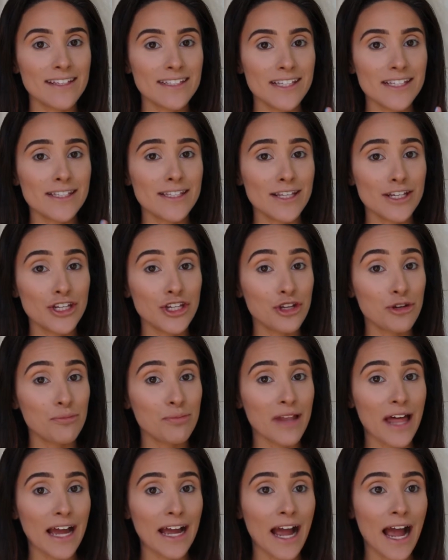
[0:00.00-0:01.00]
this is the new
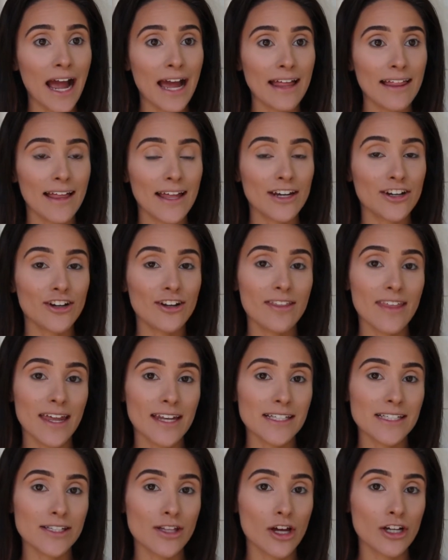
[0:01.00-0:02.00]
black highlighter that
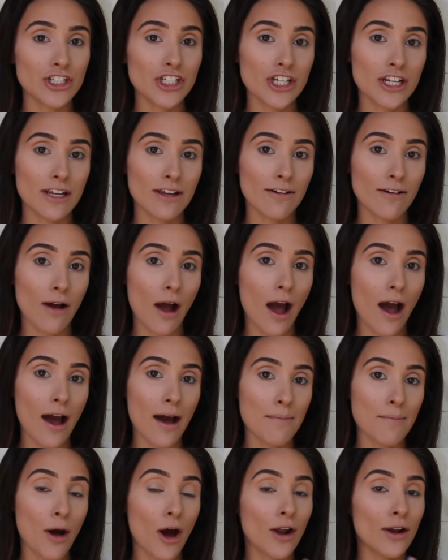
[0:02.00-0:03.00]
is launching
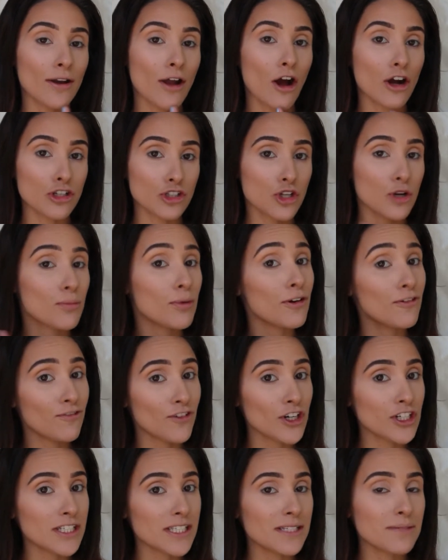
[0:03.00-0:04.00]
on October
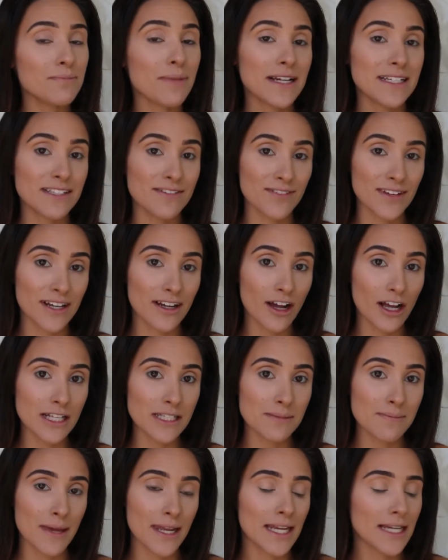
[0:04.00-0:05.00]
1st by Devinah
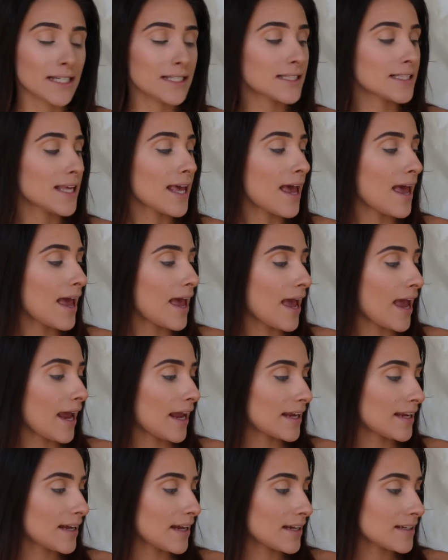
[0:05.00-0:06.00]
Cosmetics,
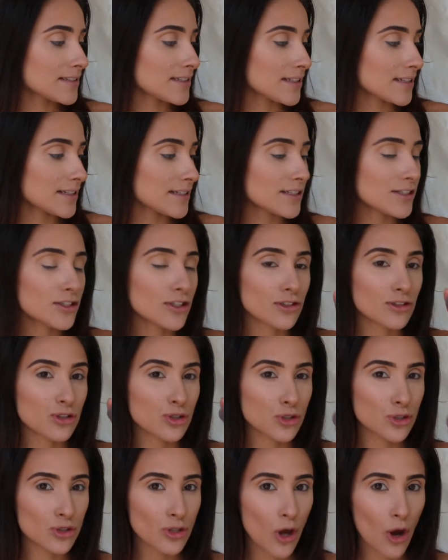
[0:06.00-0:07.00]
and it is
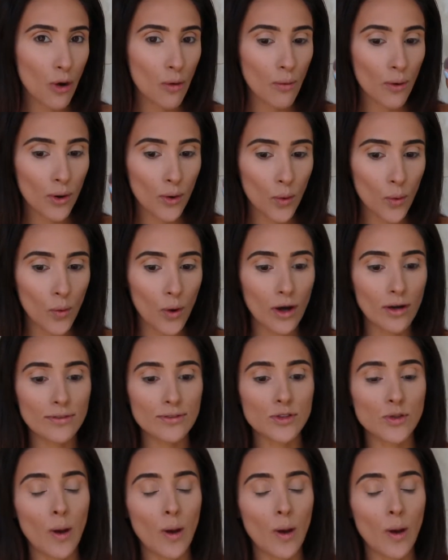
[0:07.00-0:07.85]
so cool.